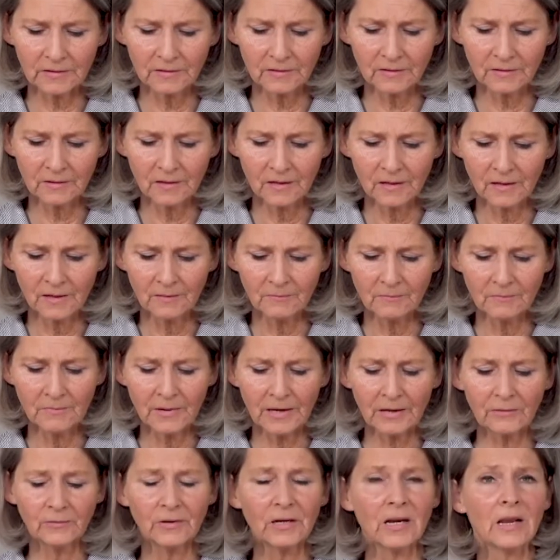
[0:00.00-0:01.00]
of Health
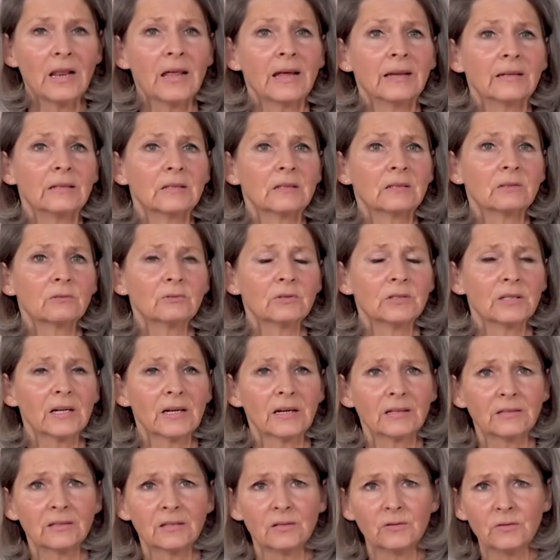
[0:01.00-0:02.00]
in
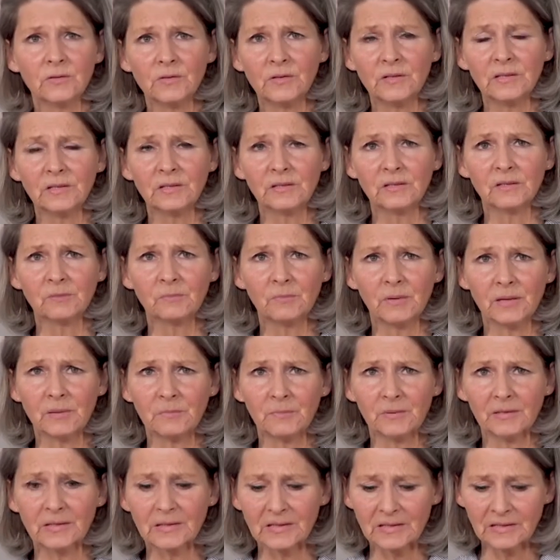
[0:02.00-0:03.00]
Maryland, and he
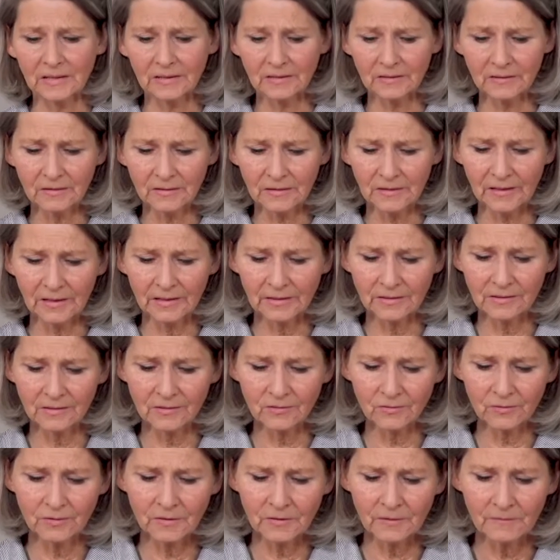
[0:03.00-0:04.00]
analysed patients
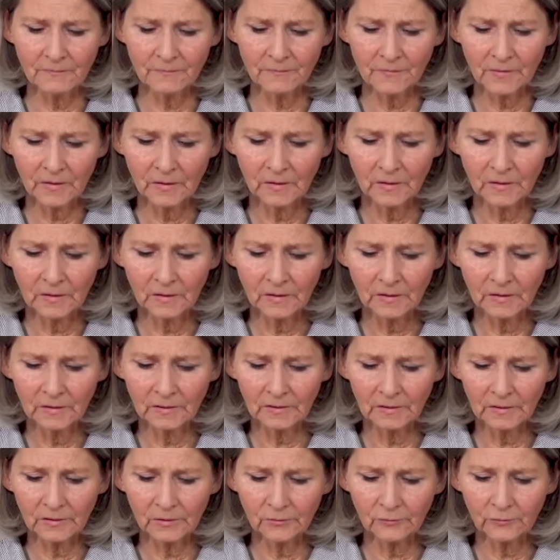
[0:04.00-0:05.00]
who had
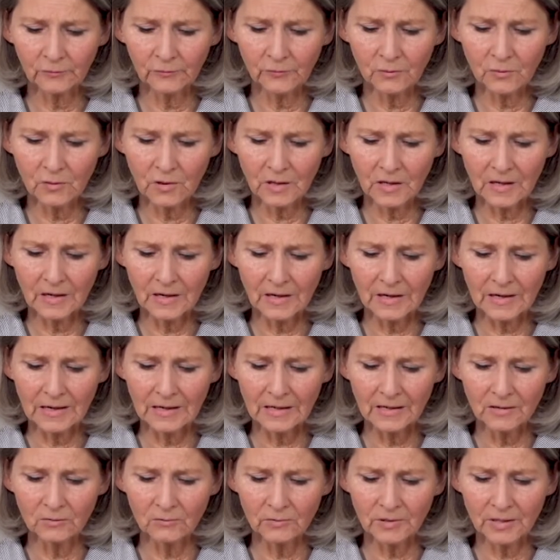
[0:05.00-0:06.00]
a
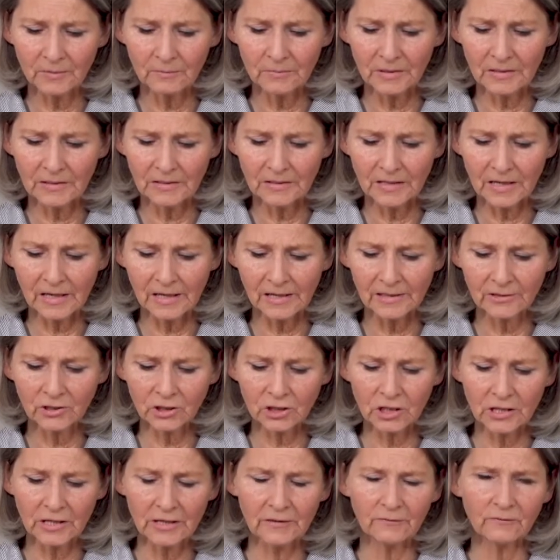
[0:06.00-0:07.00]
focal or median
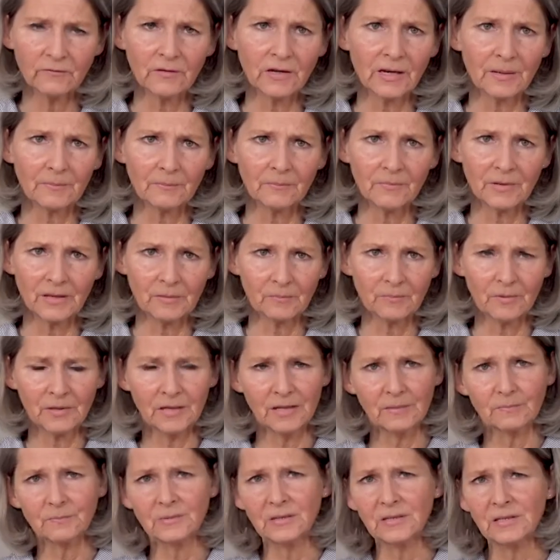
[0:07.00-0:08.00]
temporal lobe
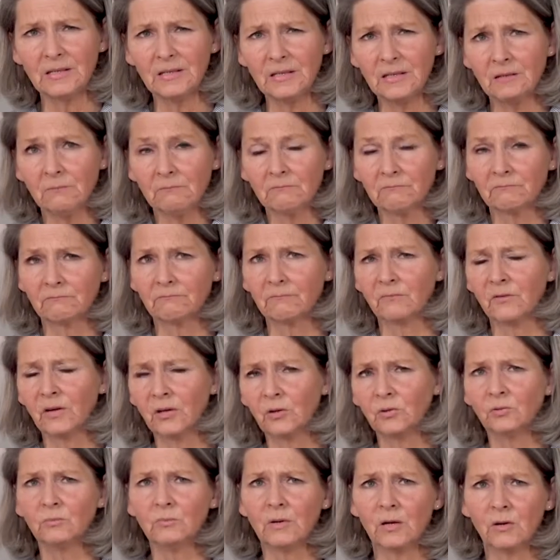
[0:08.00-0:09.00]
epilepsy for
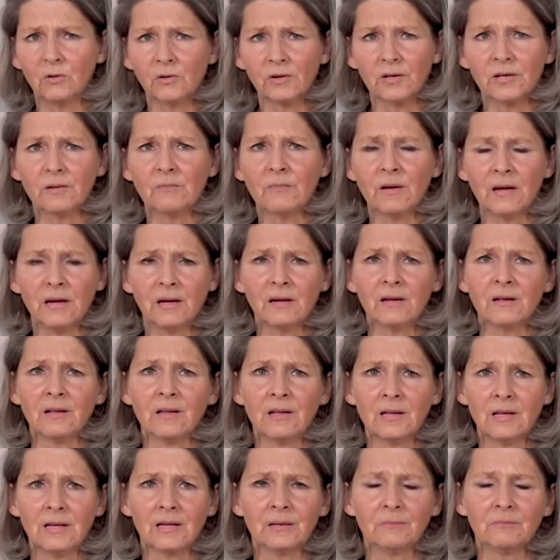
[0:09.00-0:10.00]
whatever reason.
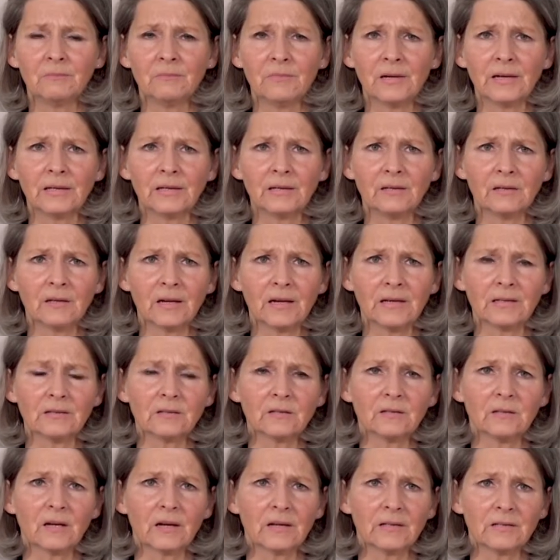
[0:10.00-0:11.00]
They
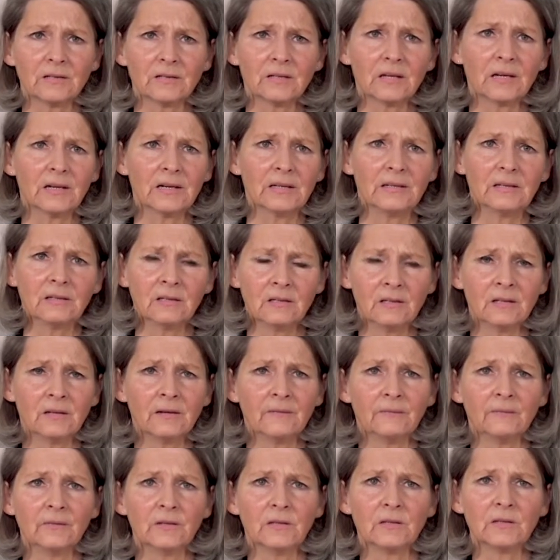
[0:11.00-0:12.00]
removed that
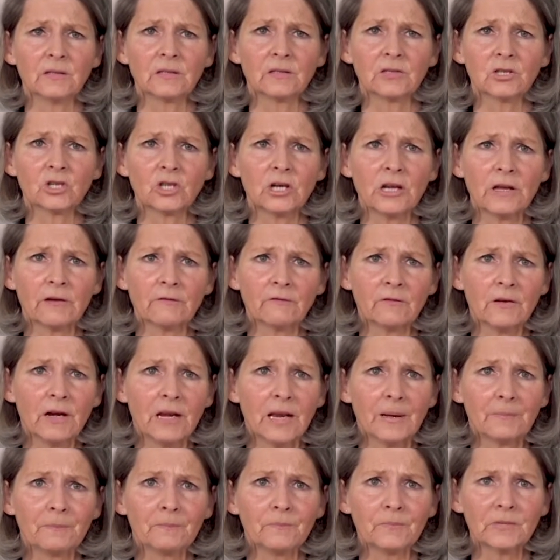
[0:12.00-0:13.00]
part of the
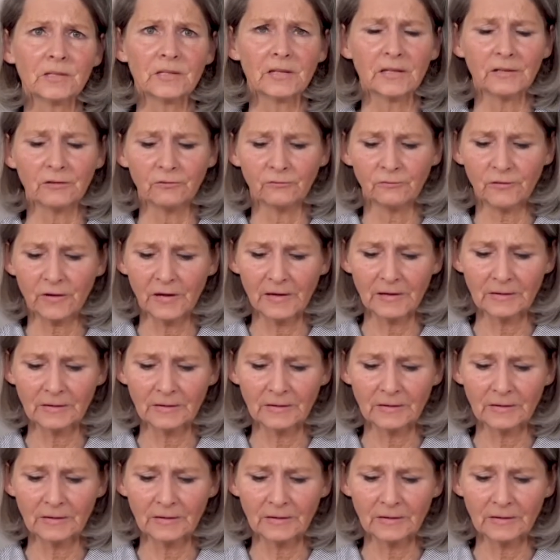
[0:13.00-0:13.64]
temporal lobe